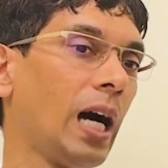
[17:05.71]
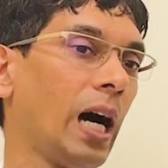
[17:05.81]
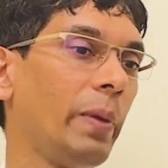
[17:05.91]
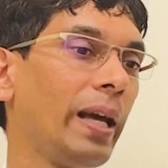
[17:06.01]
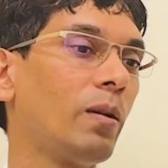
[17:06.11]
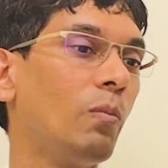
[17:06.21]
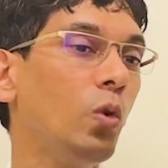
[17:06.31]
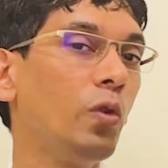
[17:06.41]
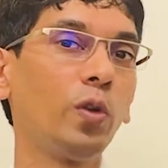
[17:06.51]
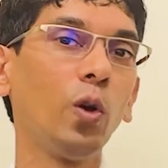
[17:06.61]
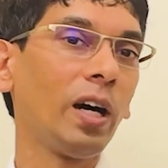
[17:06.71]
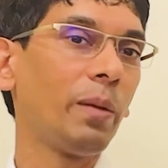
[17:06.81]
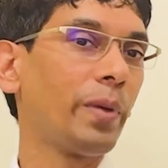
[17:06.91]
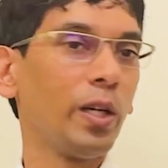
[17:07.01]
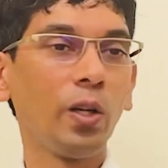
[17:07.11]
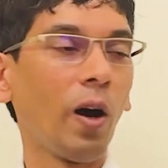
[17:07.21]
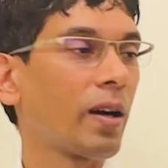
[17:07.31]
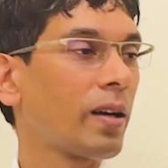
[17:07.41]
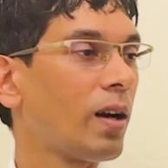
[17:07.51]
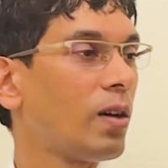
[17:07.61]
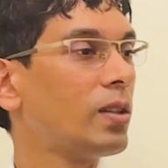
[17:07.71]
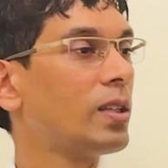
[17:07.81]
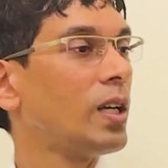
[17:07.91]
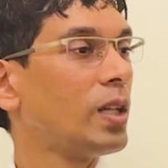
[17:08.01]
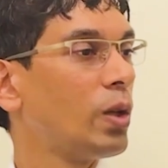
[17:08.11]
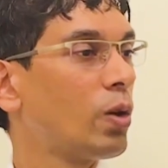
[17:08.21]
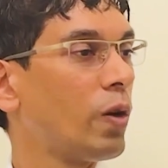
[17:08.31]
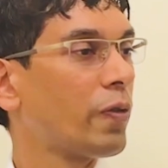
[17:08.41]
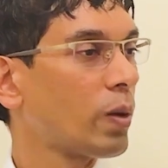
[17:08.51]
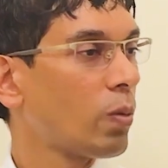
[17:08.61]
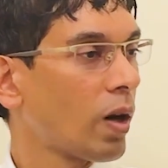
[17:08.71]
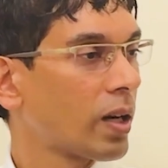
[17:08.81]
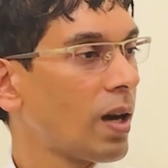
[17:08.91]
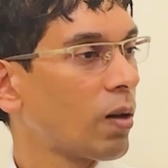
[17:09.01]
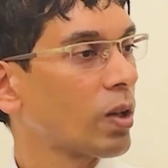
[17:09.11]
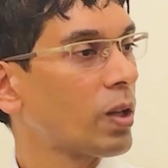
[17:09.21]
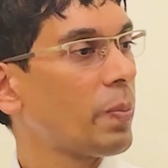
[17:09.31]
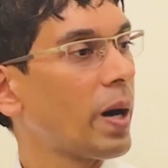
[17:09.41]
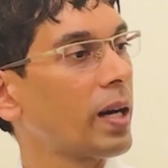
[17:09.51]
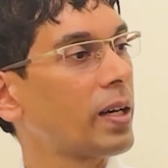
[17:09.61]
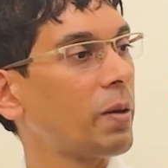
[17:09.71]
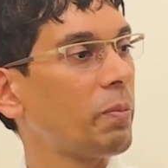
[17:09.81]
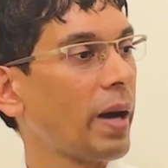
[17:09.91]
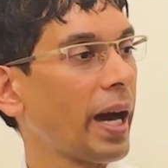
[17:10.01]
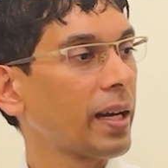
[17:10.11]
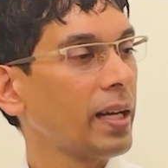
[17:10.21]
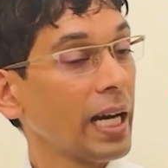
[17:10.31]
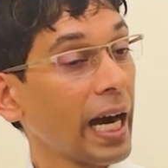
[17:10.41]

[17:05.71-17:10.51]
I'm like, move, go up, talk around, go for a walk down to the park, come back.